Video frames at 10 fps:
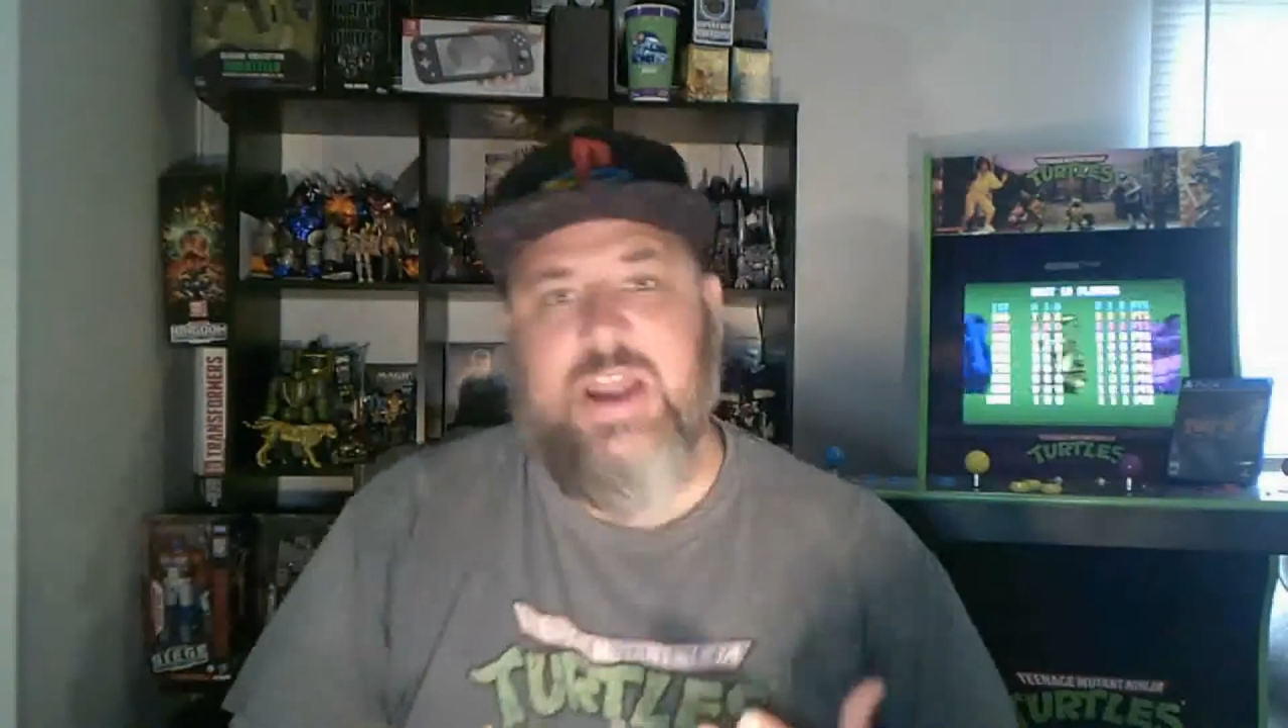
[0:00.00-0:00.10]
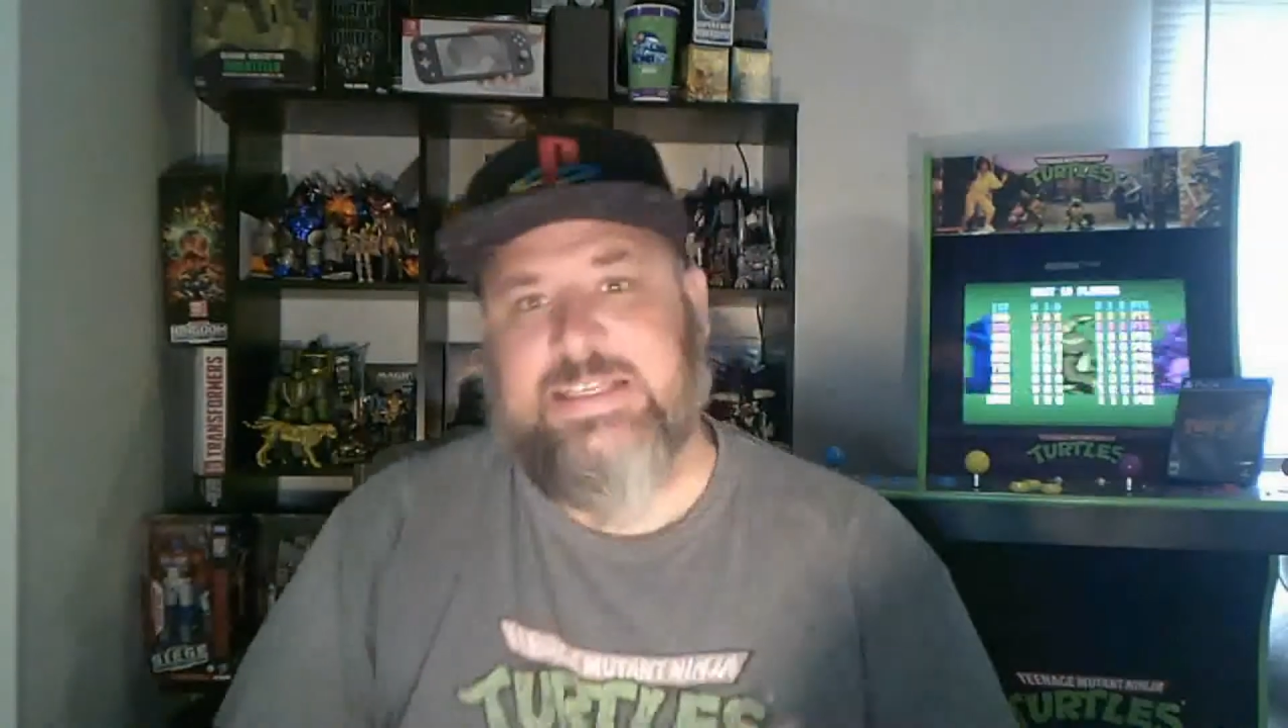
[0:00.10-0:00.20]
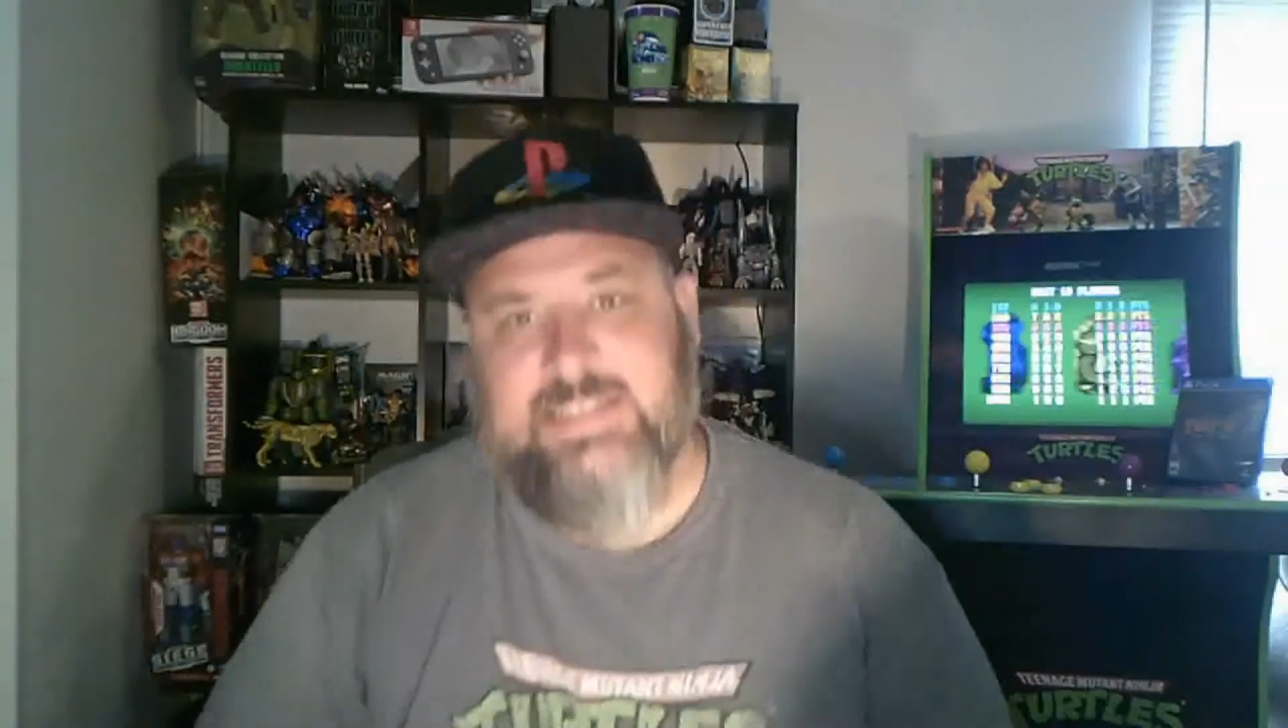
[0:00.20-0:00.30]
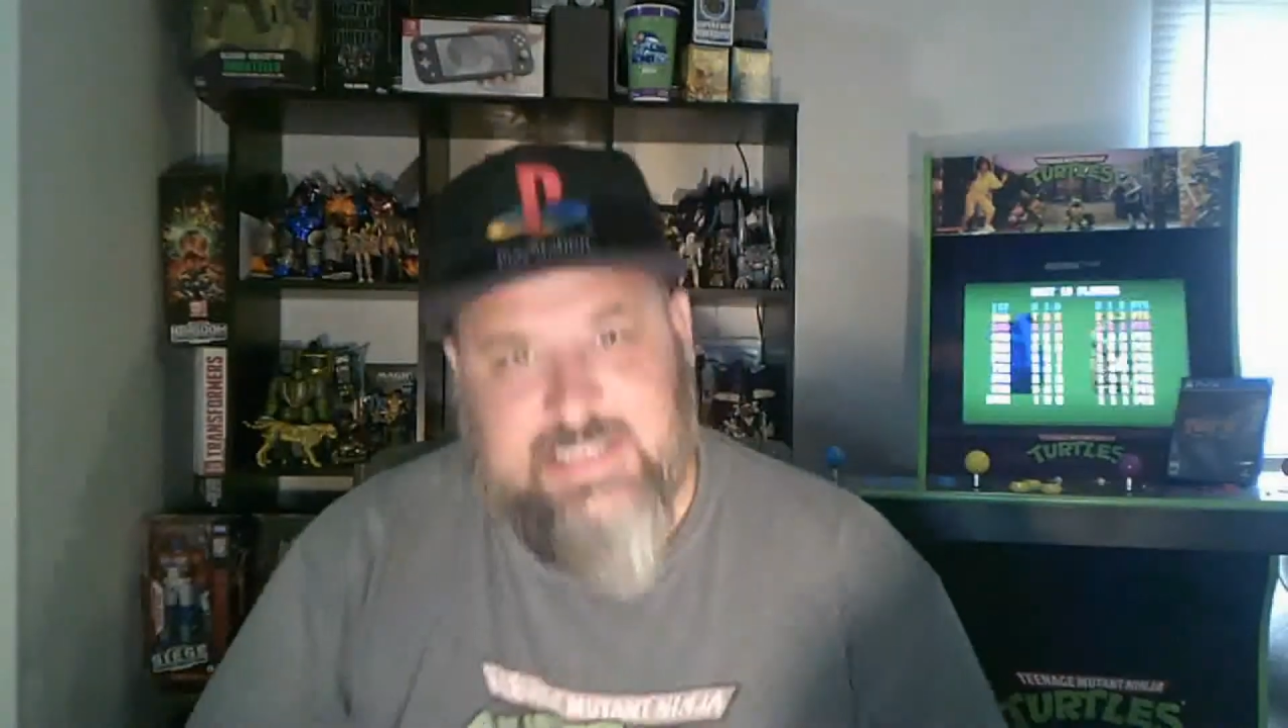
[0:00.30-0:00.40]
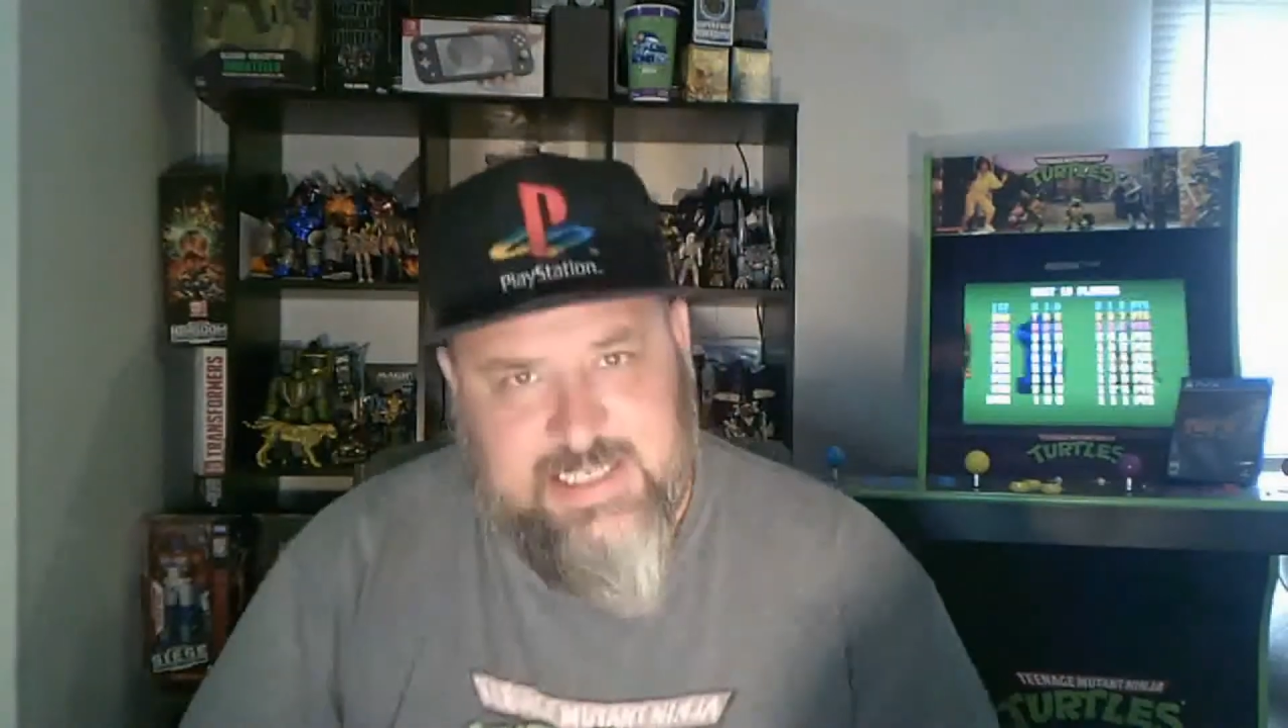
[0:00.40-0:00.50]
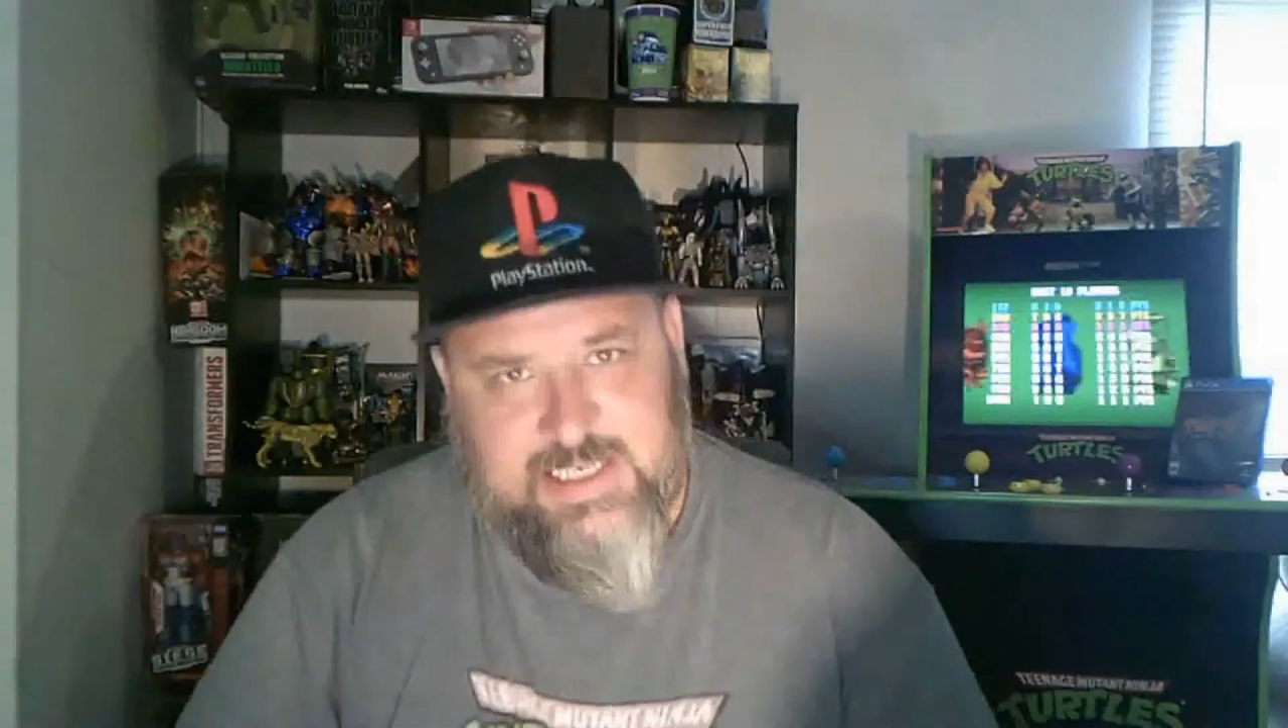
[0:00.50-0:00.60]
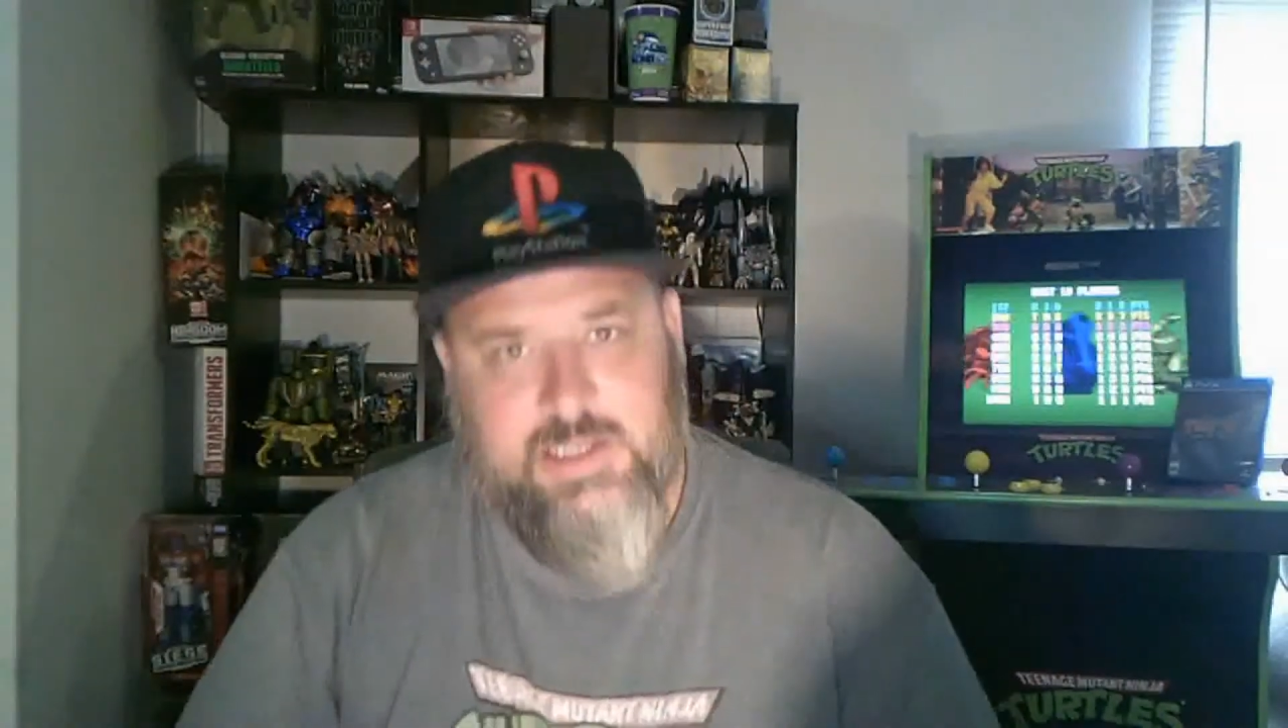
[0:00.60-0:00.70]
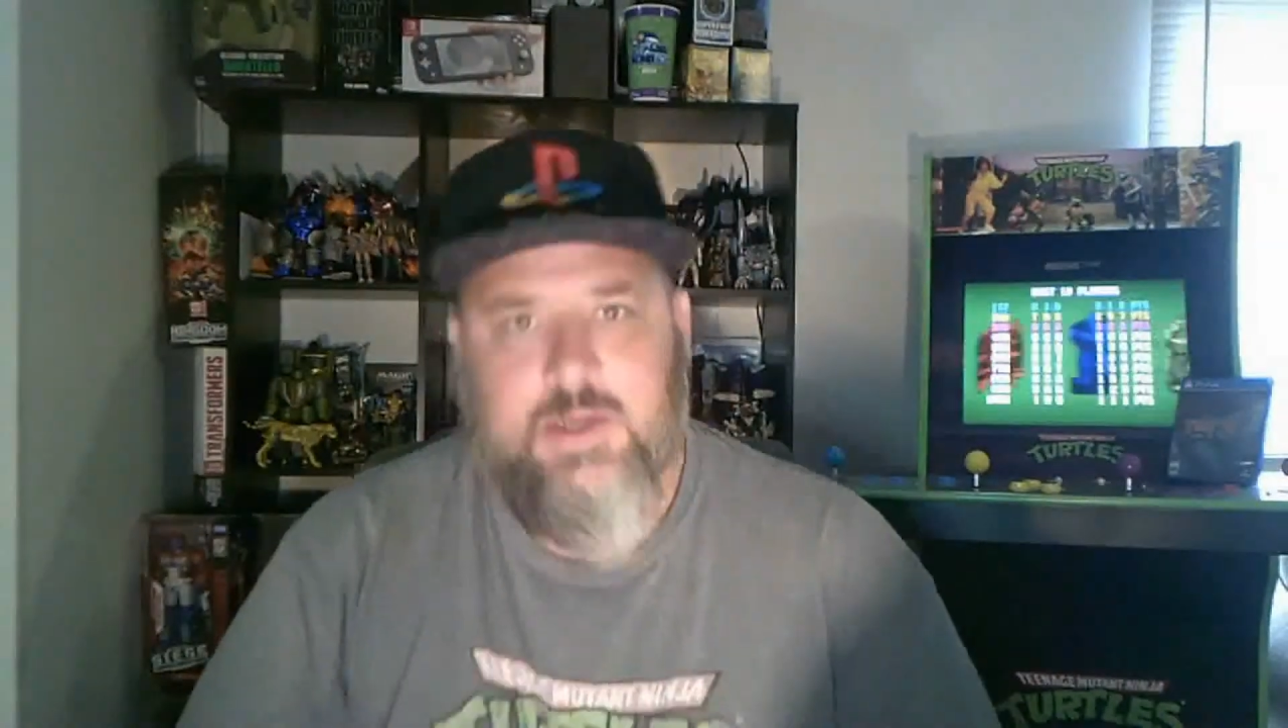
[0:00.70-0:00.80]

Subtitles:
indeed.